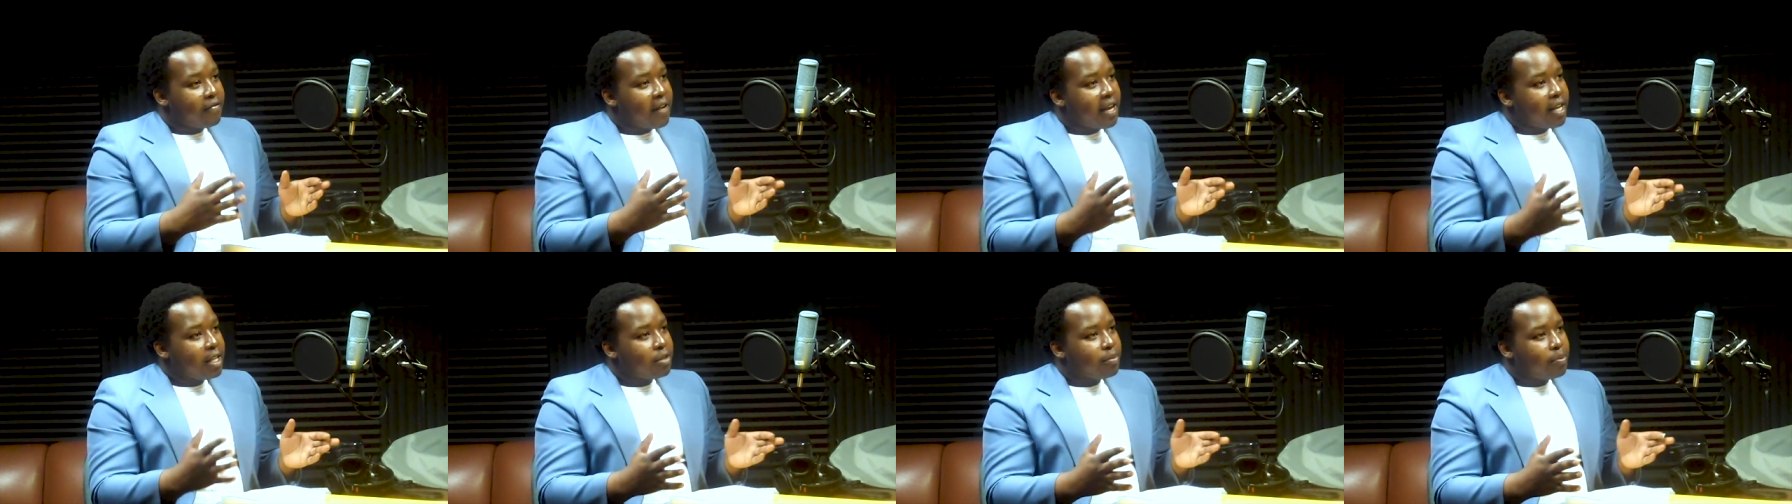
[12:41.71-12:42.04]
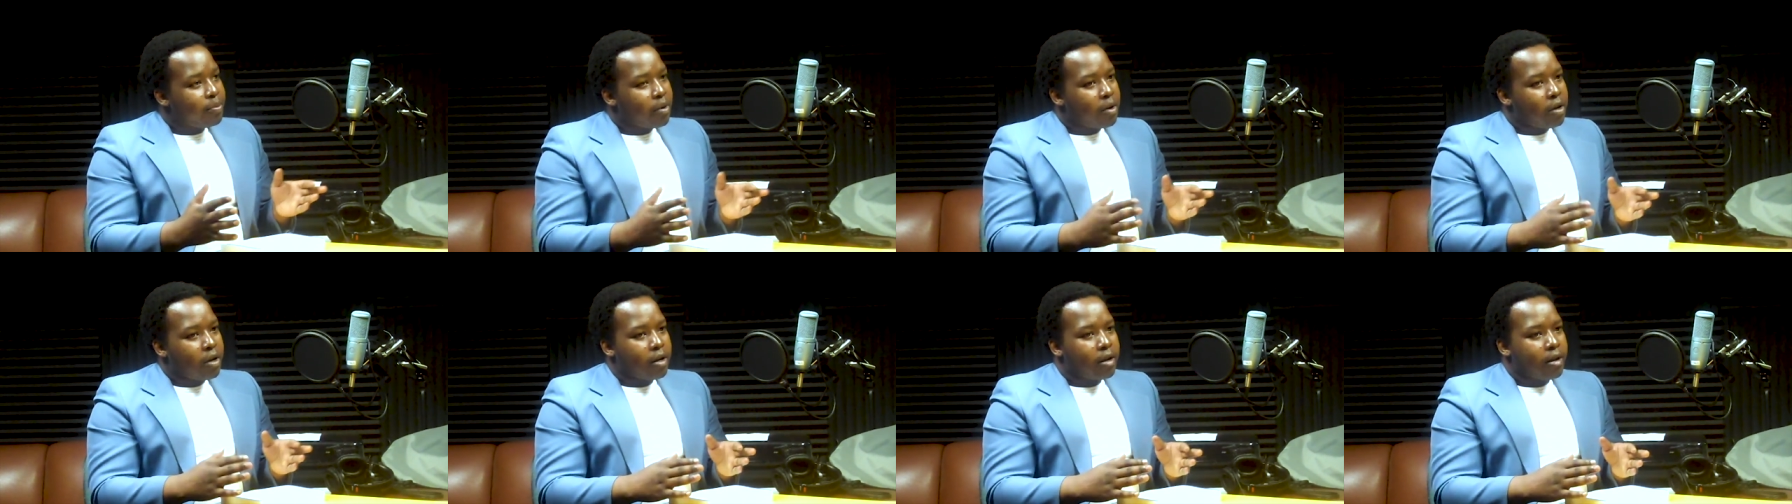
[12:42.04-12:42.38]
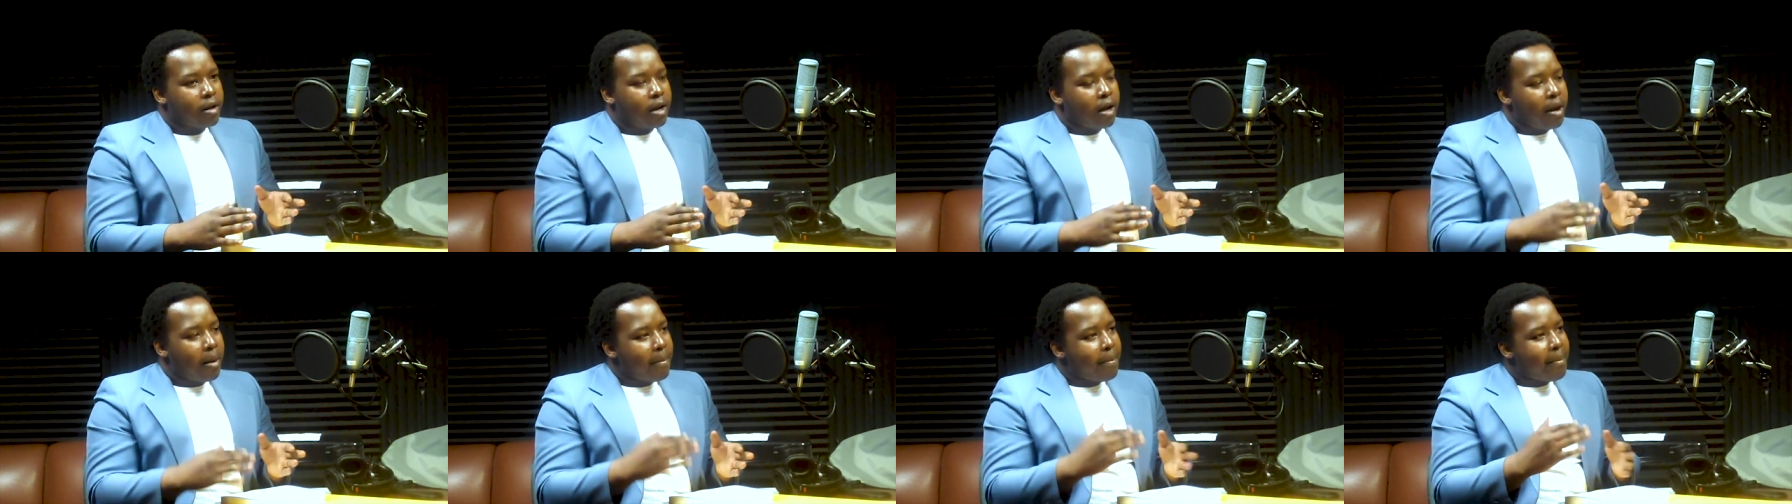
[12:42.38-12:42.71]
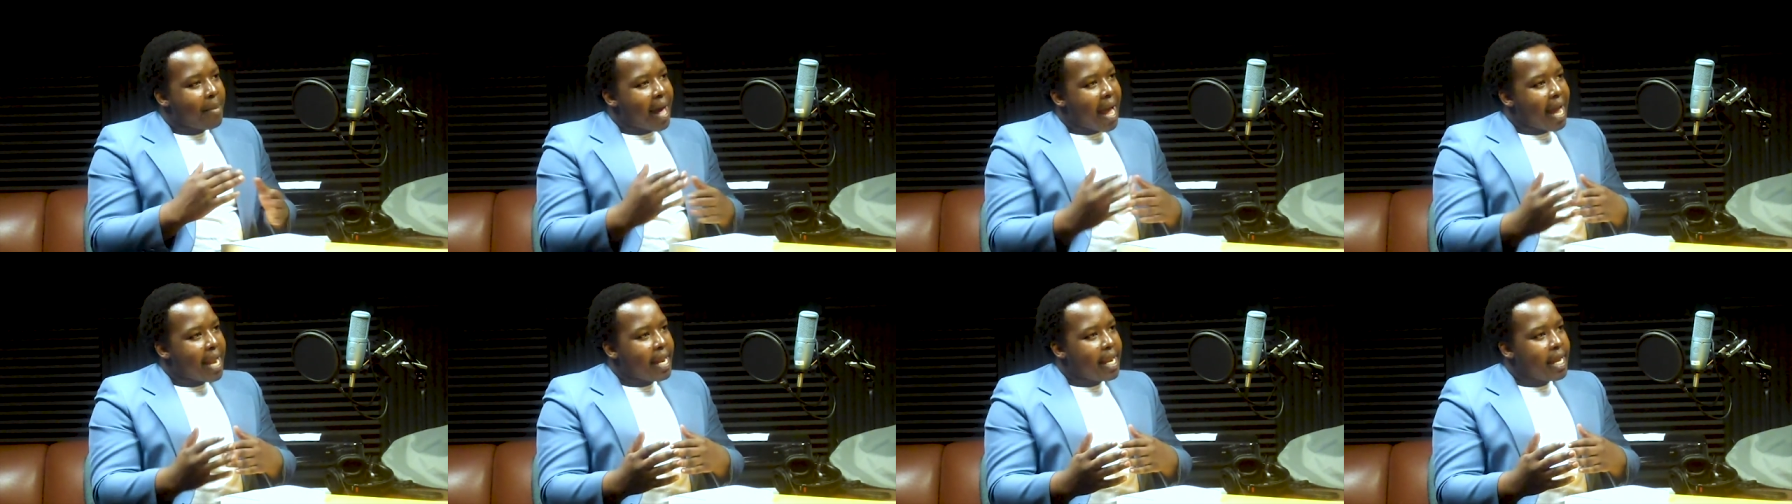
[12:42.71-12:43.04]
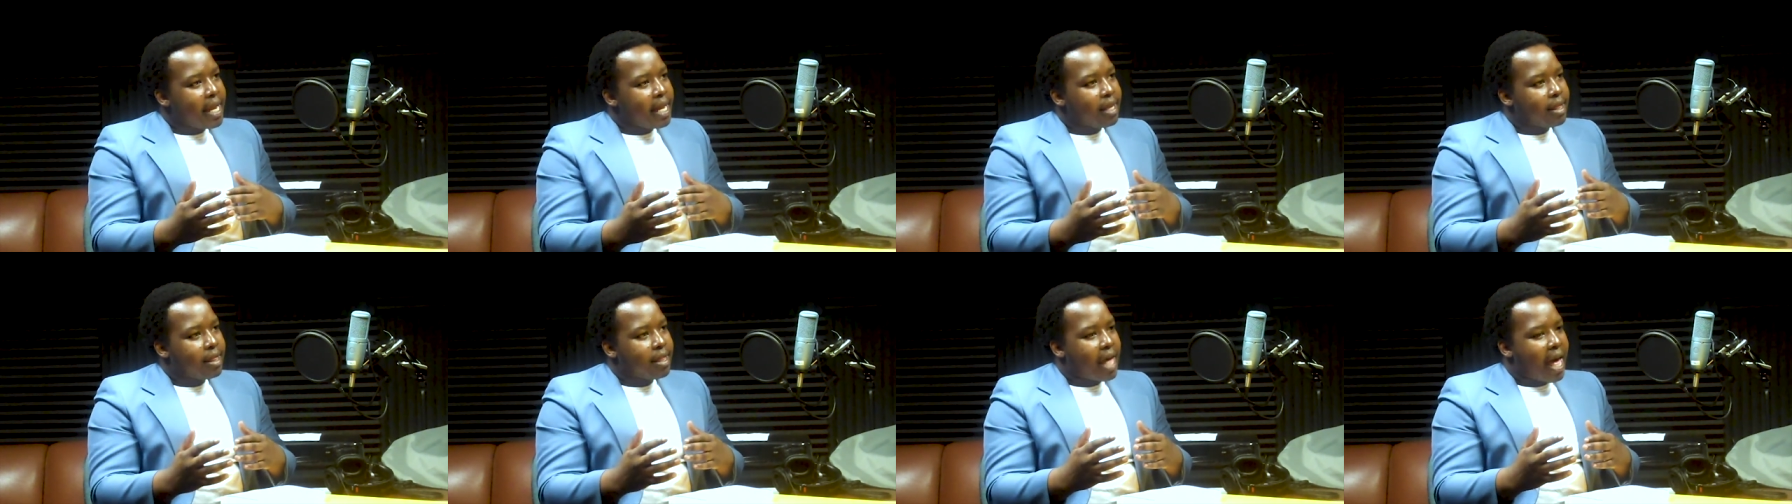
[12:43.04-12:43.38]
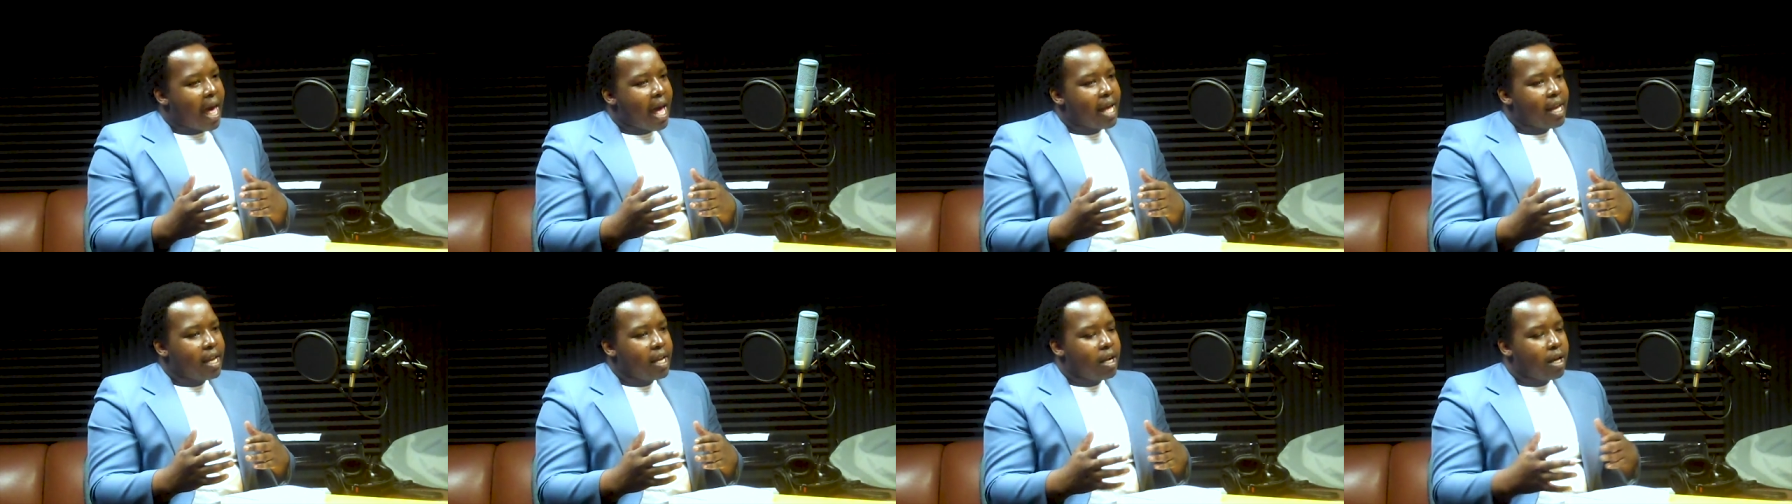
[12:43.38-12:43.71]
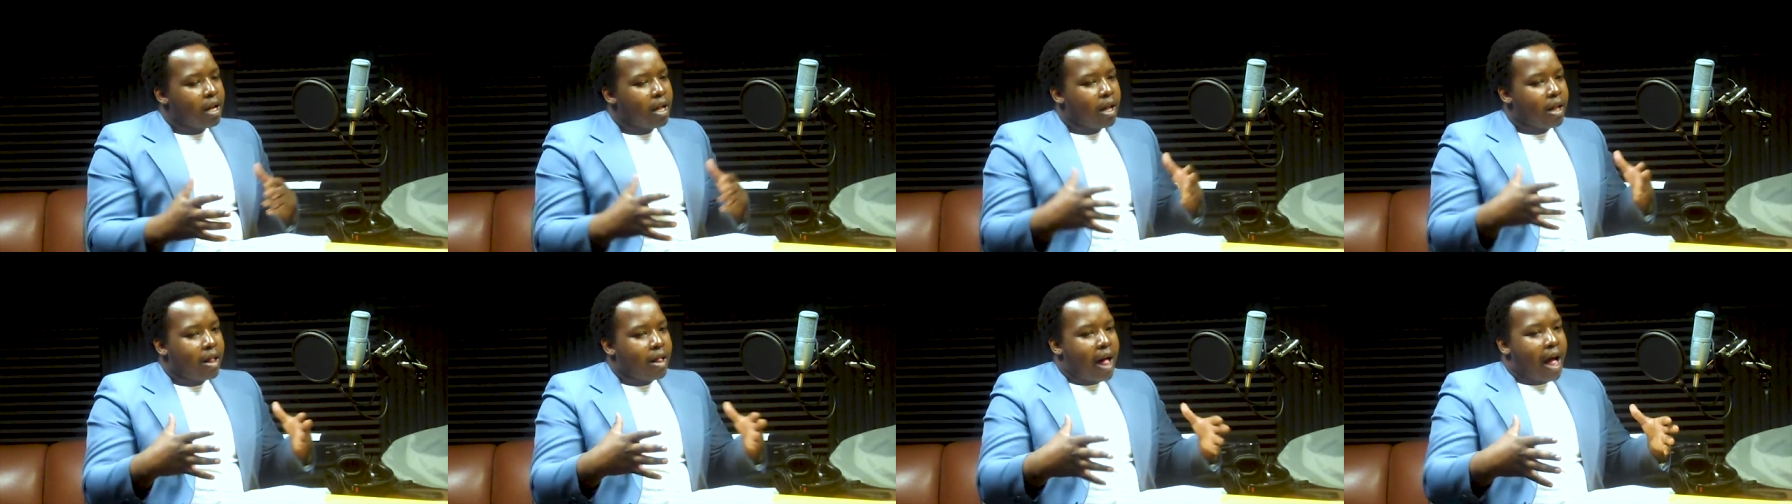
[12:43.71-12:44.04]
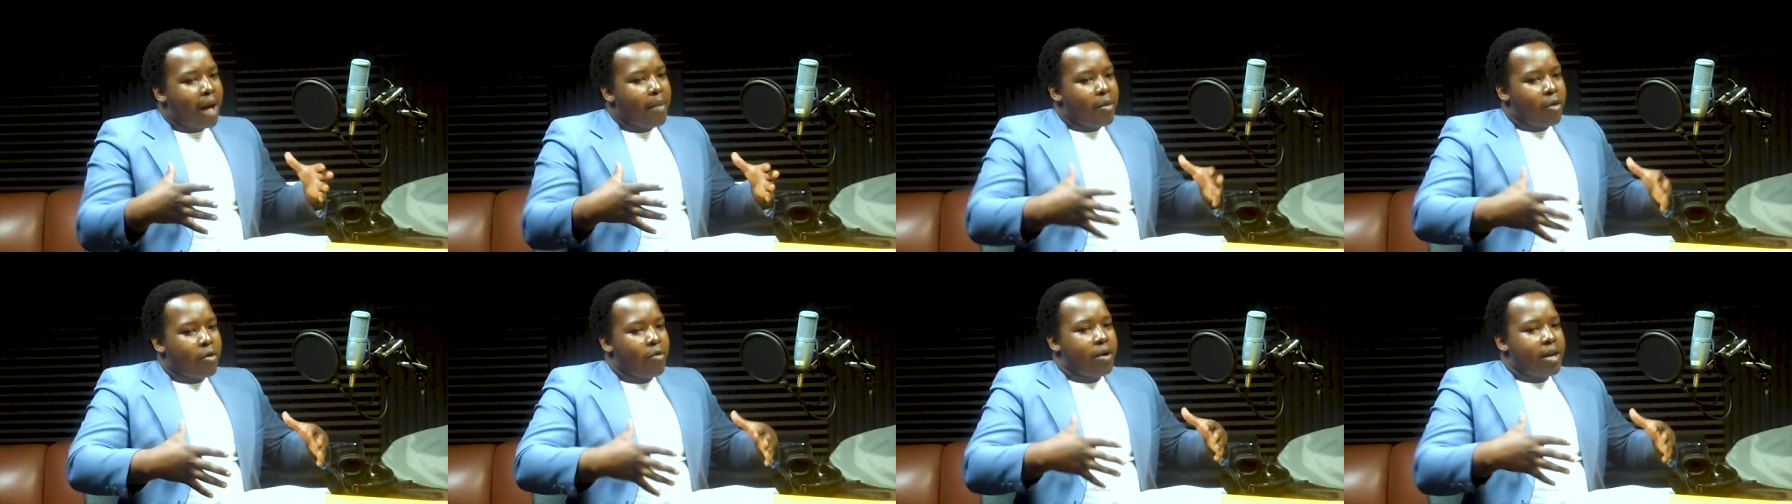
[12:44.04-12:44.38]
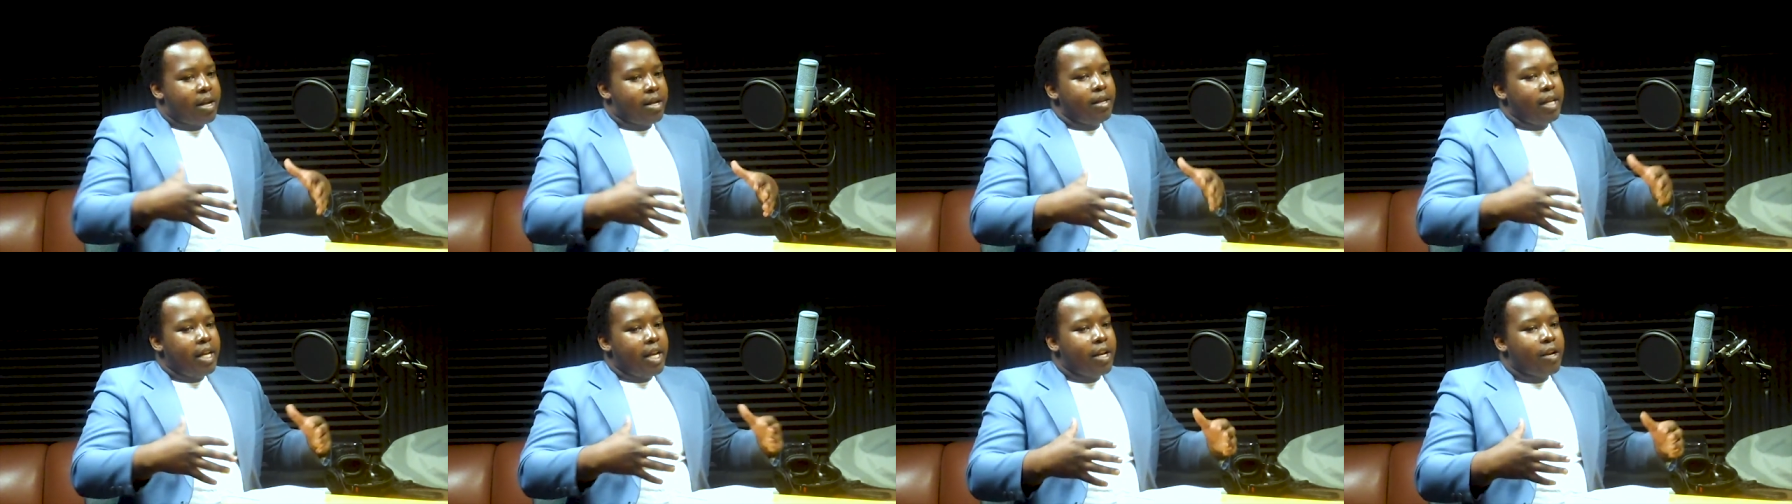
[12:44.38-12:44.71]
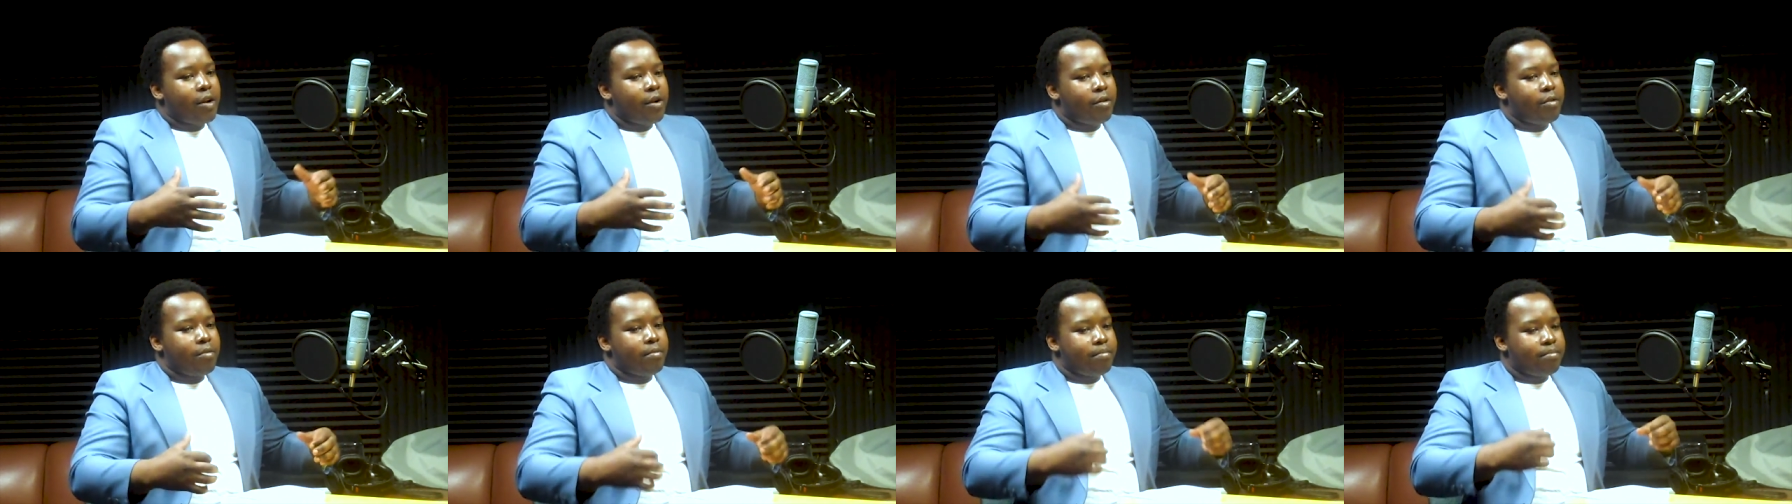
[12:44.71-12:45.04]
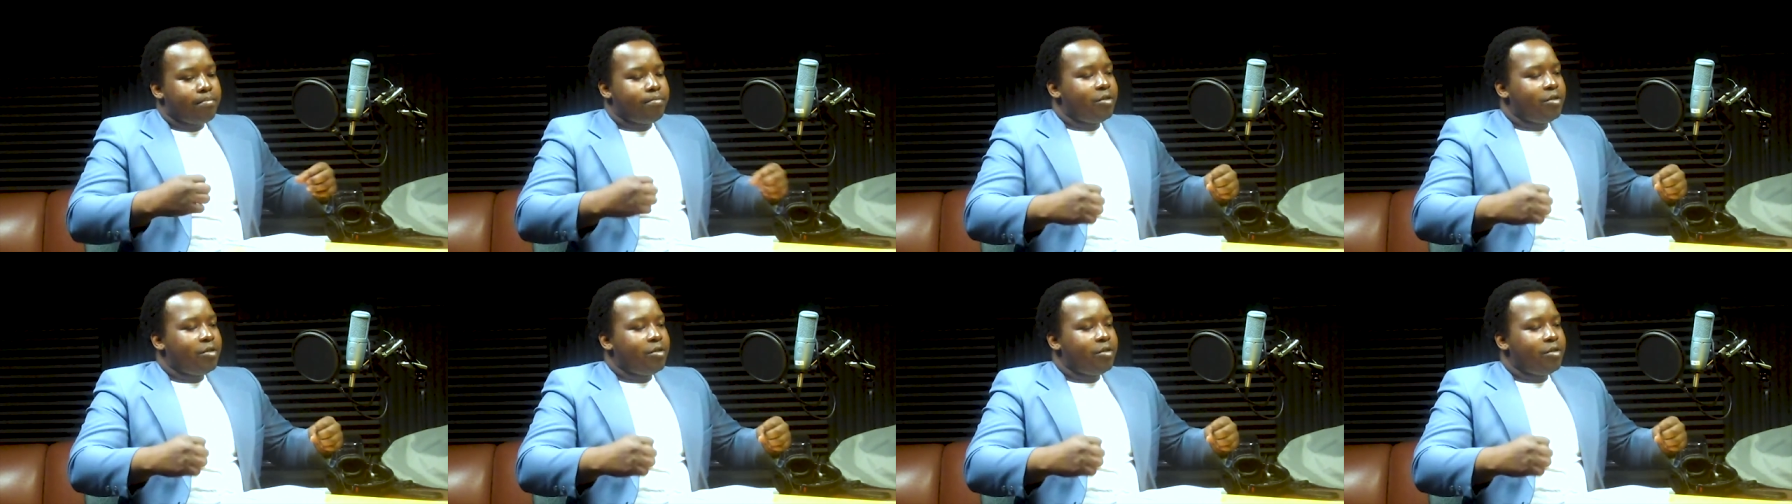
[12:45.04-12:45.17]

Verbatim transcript: Facebook combating that conglomerate, you know,